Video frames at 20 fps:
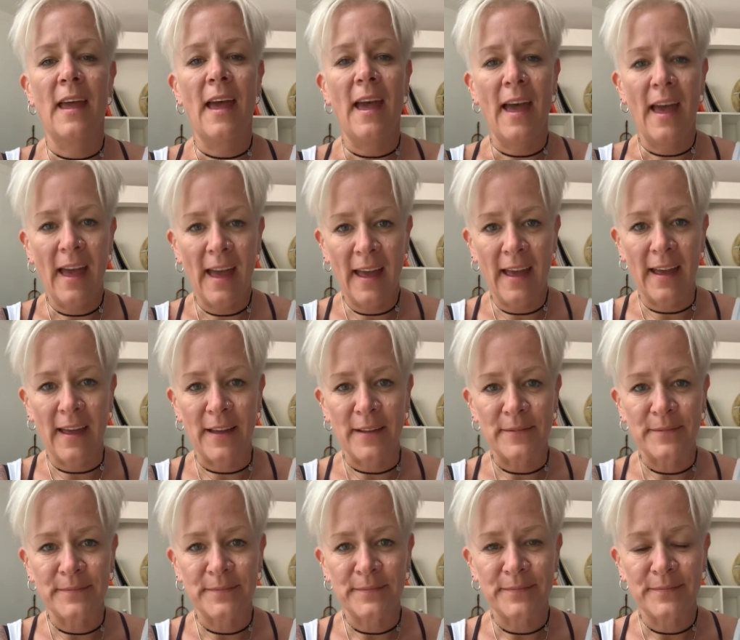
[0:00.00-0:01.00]
Hey,
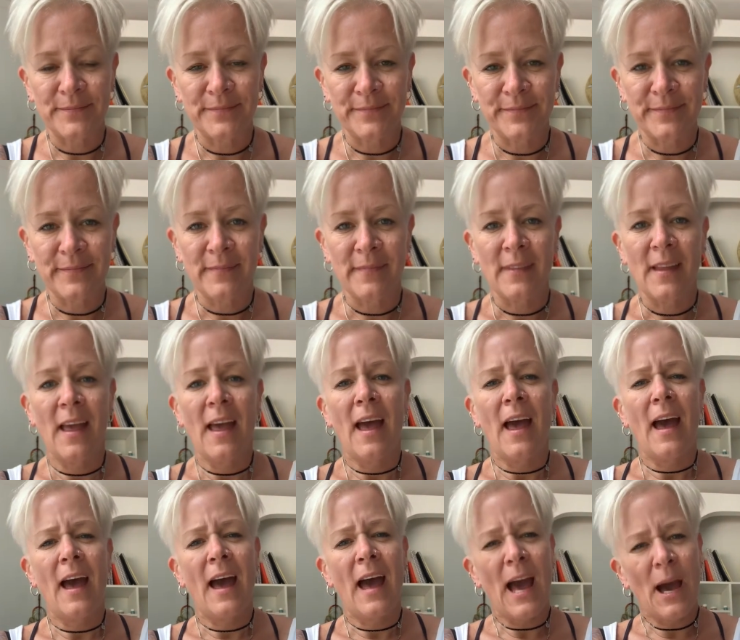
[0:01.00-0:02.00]

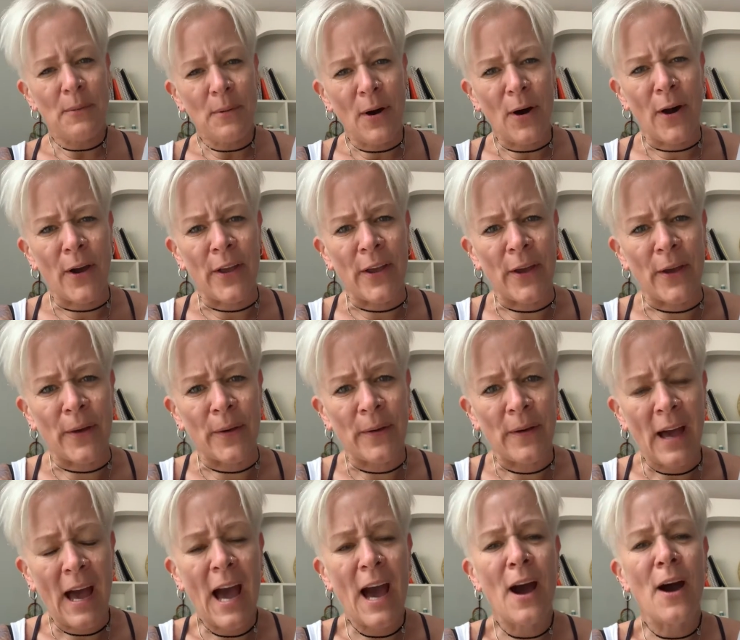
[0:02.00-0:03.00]
how are you?
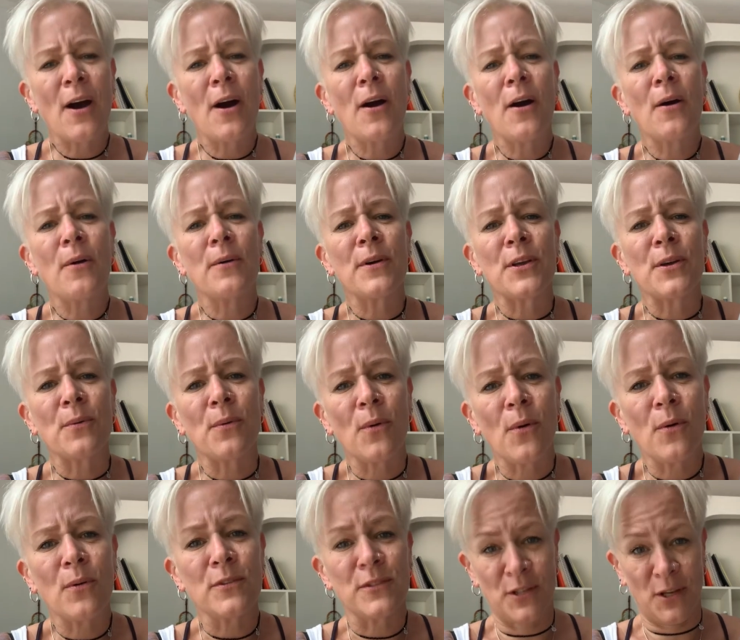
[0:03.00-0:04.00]
How are you
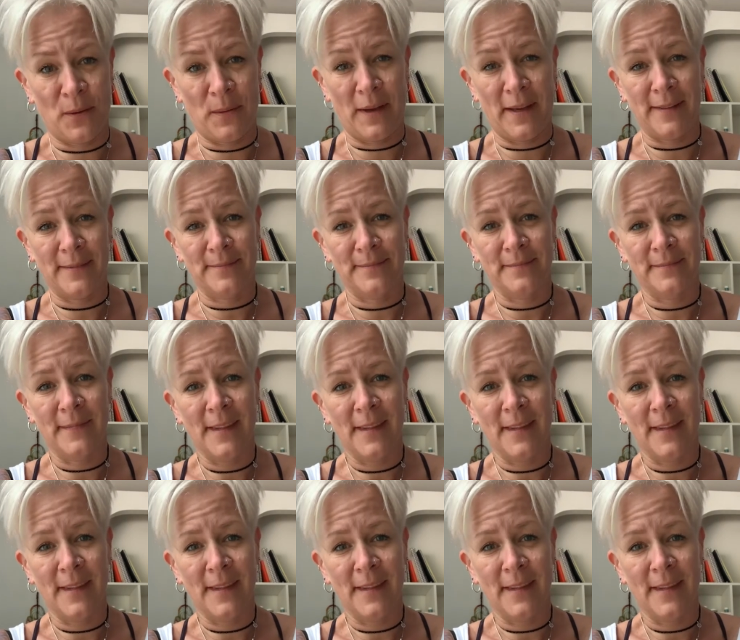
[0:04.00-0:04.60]
all doing?